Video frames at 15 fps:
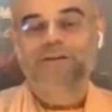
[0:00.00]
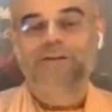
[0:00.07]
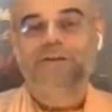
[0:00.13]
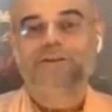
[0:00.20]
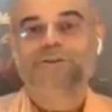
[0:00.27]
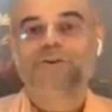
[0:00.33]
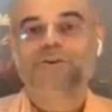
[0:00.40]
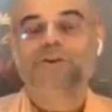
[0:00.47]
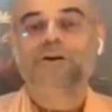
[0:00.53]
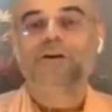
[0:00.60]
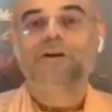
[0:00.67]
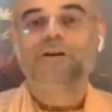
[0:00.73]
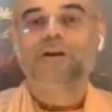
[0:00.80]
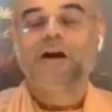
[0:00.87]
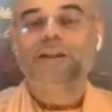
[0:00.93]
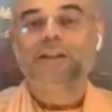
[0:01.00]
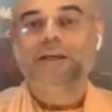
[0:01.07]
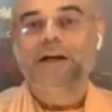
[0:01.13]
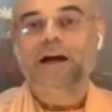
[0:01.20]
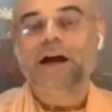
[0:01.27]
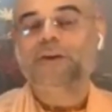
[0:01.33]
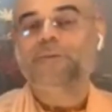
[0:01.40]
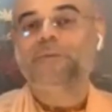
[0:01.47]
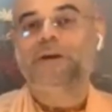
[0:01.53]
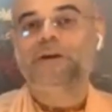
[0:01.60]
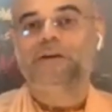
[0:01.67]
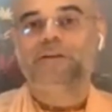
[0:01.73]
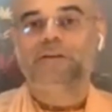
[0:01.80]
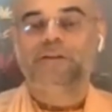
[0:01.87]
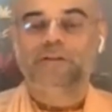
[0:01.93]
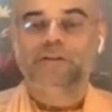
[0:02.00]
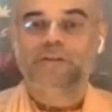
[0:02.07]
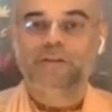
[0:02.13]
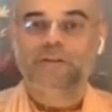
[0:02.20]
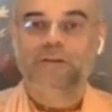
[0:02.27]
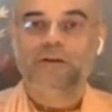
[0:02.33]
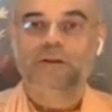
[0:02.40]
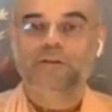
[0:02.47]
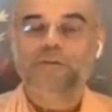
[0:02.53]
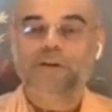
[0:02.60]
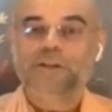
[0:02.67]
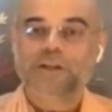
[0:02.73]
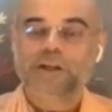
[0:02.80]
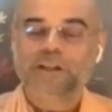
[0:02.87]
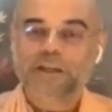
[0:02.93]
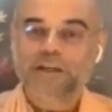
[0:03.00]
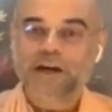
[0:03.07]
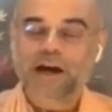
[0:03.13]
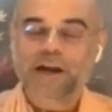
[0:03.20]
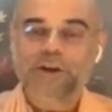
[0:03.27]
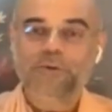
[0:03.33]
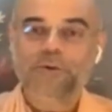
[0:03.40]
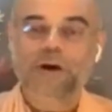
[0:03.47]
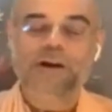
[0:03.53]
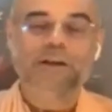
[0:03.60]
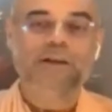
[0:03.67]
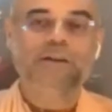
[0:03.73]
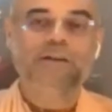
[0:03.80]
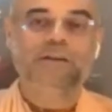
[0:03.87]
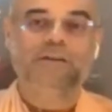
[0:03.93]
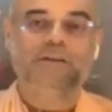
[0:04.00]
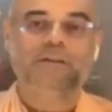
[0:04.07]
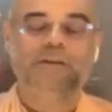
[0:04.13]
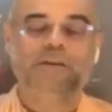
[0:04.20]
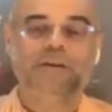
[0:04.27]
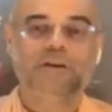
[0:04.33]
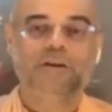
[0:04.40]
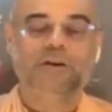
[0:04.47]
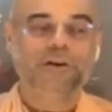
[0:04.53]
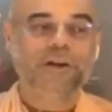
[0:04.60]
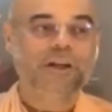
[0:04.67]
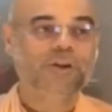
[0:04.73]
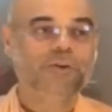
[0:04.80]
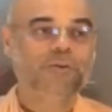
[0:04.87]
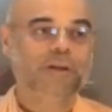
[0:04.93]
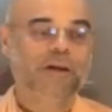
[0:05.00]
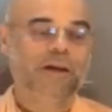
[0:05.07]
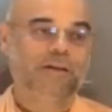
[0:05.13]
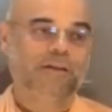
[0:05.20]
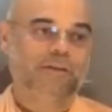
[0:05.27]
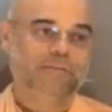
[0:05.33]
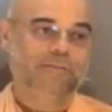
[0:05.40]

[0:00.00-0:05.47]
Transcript: So, Adhikar Bhed. Which Adhikar you are in, according to that.